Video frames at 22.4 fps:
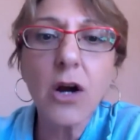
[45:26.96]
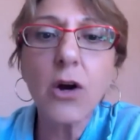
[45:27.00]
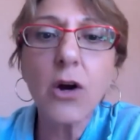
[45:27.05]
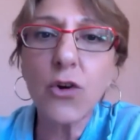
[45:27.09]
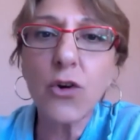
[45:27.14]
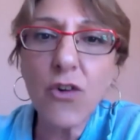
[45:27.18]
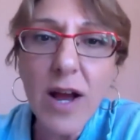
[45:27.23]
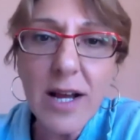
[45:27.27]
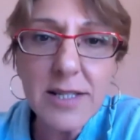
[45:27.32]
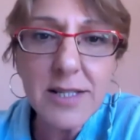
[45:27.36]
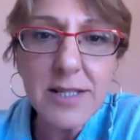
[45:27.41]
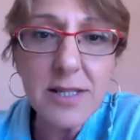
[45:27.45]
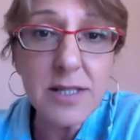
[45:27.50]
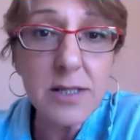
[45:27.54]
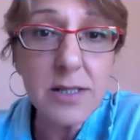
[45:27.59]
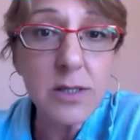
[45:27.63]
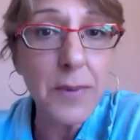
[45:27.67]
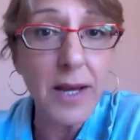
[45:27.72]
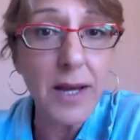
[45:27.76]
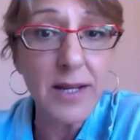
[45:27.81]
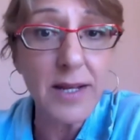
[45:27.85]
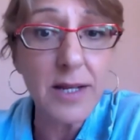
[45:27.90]

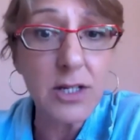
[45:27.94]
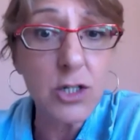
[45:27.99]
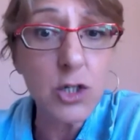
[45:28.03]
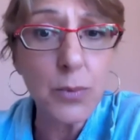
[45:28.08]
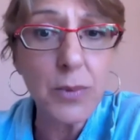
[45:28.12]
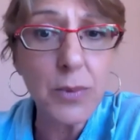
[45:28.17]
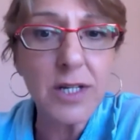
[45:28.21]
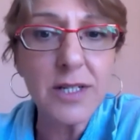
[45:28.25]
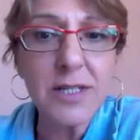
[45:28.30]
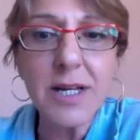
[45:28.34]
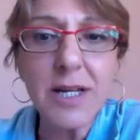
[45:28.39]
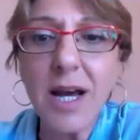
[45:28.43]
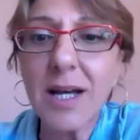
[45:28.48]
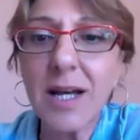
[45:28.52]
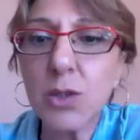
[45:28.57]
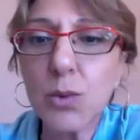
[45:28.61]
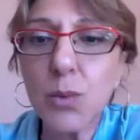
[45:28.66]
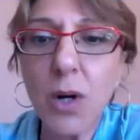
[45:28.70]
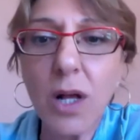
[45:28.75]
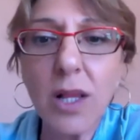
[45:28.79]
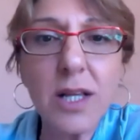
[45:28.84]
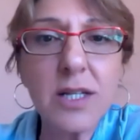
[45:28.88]
crisis management,
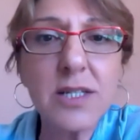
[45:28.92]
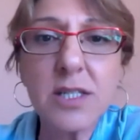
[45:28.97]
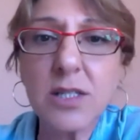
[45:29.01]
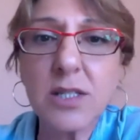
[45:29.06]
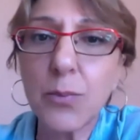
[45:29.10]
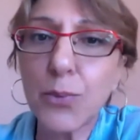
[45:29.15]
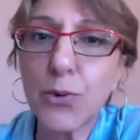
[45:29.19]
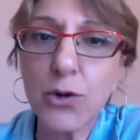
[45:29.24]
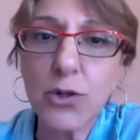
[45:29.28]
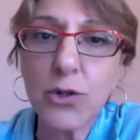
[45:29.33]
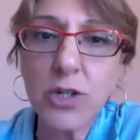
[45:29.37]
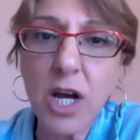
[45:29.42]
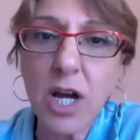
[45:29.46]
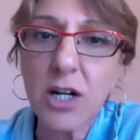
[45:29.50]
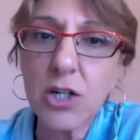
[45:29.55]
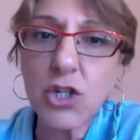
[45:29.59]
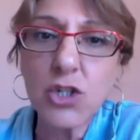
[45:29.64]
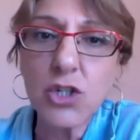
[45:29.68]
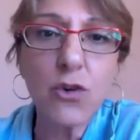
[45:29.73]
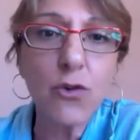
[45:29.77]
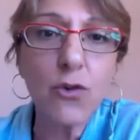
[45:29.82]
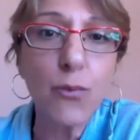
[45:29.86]
as well as the
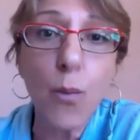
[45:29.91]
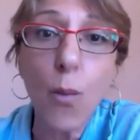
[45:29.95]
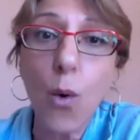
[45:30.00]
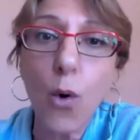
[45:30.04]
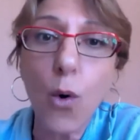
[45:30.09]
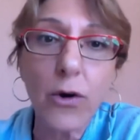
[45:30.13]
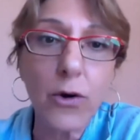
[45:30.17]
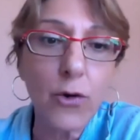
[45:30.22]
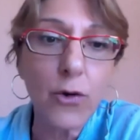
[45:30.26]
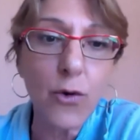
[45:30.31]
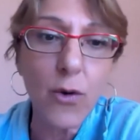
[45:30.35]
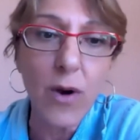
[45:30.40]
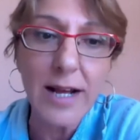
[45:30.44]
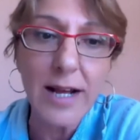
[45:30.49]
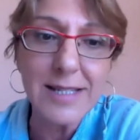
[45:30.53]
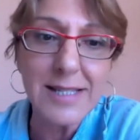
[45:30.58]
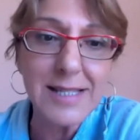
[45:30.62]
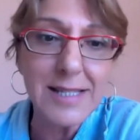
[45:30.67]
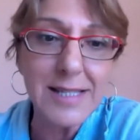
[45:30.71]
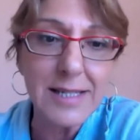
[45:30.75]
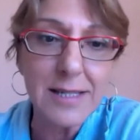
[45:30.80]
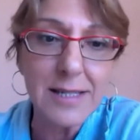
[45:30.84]
production of more
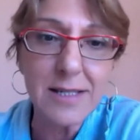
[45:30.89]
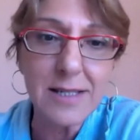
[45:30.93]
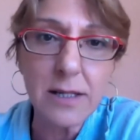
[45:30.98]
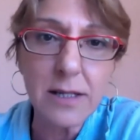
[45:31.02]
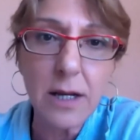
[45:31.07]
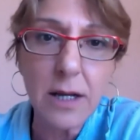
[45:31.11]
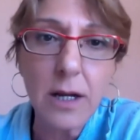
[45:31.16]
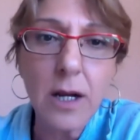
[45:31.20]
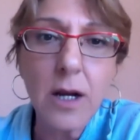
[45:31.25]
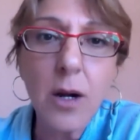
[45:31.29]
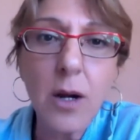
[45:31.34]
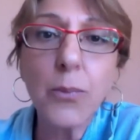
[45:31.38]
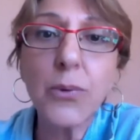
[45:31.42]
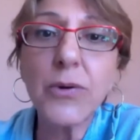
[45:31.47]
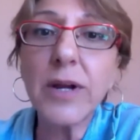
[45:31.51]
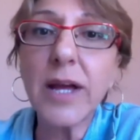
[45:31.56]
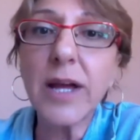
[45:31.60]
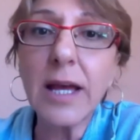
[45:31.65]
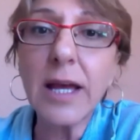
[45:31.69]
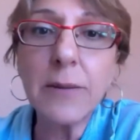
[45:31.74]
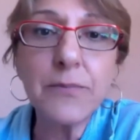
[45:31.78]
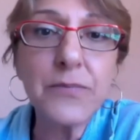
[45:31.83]
crises,
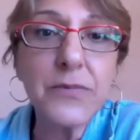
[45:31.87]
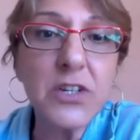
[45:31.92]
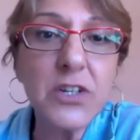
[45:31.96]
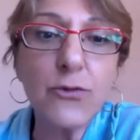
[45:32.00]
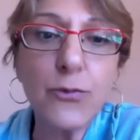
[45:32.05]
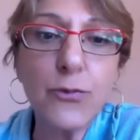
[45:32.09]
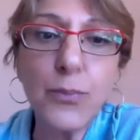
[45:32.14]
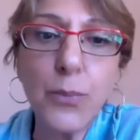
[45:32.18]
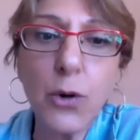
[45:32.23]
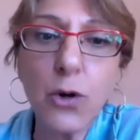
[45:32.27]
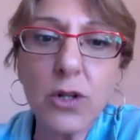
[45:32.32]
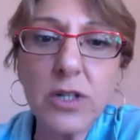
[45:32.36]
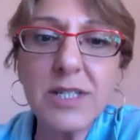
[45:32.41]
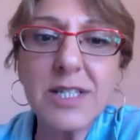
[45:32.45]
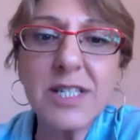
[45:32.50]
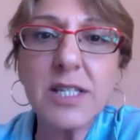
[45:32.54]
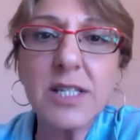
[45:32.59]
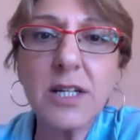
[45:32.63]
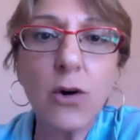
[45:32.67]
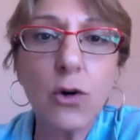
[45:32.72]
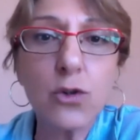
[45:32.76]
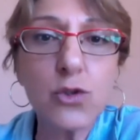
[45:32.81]
preemptive
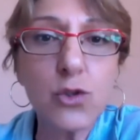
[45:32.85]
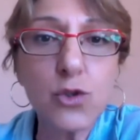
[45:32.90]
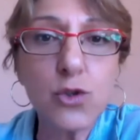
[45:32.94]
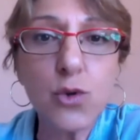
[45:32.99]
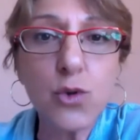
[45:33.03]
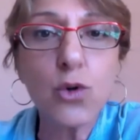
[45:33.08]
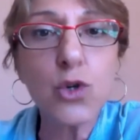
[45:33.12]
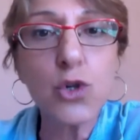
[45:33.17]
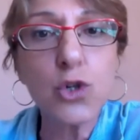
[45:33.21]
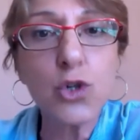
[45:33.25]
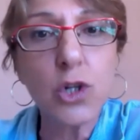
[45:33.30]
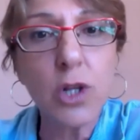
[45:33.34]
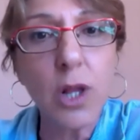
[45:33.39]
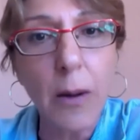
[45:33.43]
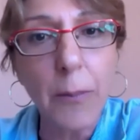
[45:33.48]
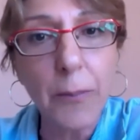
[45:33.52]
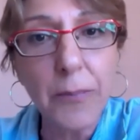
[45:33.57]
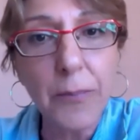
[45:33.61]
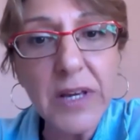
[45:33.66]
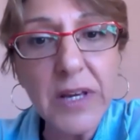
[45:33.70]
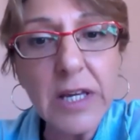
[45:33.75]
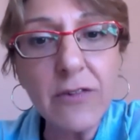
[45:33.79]
policing of social
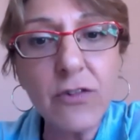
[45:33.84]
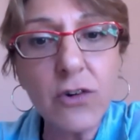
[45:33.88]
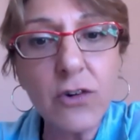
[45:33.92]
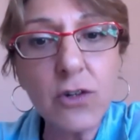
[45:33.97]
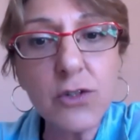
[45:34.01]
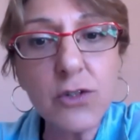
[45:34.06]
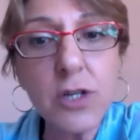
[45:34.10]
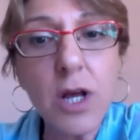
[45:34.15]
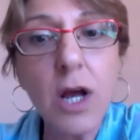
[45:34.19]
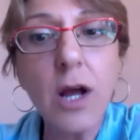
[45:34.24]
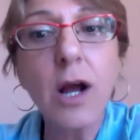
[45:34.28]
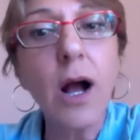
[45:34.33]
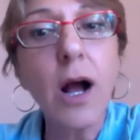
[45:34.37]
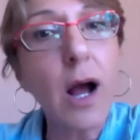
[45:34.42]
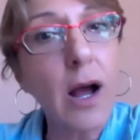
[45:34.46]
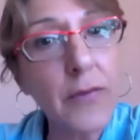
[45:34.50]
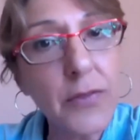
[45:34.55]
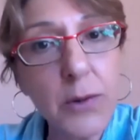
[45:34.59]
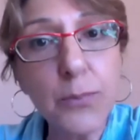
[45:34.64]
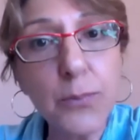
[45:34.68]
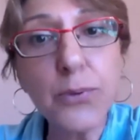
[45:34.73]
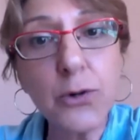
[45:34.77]
upheavals,
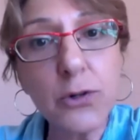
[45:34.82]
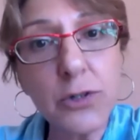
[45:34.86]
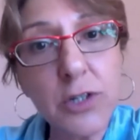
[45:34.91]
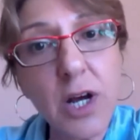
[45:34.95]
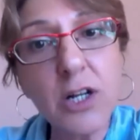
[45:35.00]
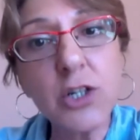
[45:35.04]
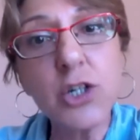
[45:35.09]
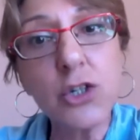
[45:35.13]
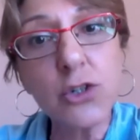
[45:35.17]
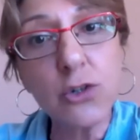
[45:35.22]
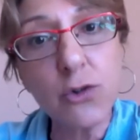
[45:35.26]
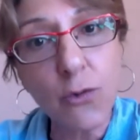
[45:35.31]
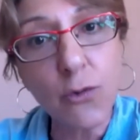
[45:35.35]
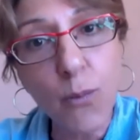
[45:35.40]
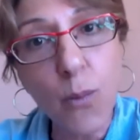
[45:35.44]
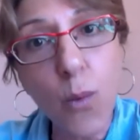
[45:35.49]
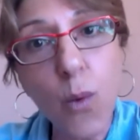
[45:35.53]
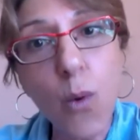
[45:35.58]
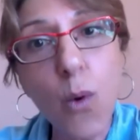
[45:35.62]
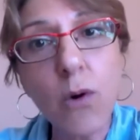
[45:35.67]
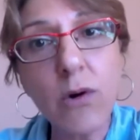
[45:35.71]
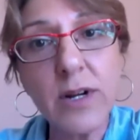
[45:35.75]
and the production of
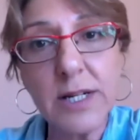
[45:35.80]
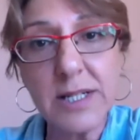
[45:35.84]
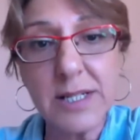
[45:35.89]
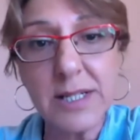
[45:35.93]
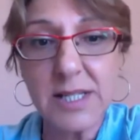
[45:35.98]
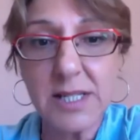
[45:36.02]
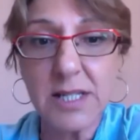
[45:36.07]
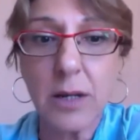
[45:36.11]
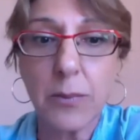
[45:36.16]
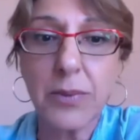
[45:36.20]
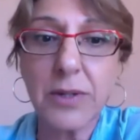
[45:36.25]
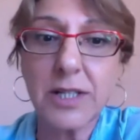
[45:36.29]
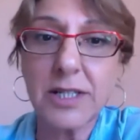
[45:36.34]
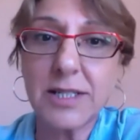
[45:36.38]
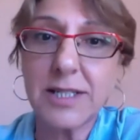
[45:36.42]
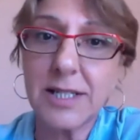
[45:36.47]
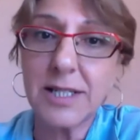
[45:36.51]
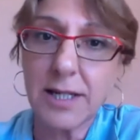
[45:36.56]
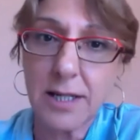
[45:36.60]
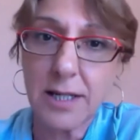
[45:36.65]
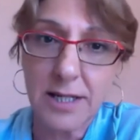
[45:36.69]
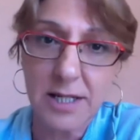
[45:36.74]
more
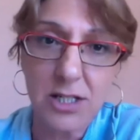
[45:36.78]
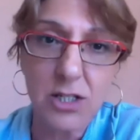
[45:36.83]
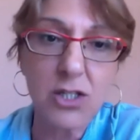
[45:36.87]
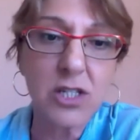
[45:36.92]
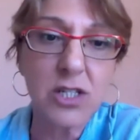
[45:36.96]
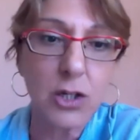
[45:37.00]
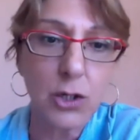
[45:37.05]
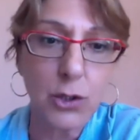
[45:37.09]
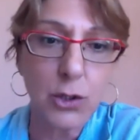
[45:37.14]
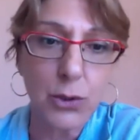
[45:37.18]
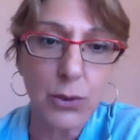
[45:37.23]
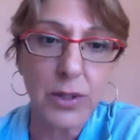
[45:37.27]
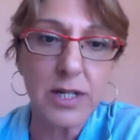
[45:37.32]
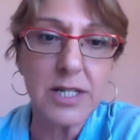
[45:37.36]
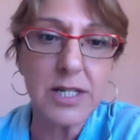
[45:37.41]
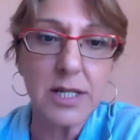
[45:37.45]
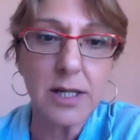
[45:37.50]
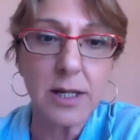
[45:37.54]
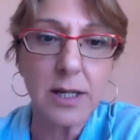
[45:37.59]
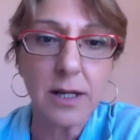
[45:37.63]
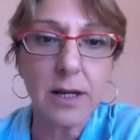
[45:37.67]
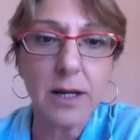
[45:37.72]
instability and
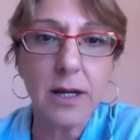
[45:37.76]
insecurity.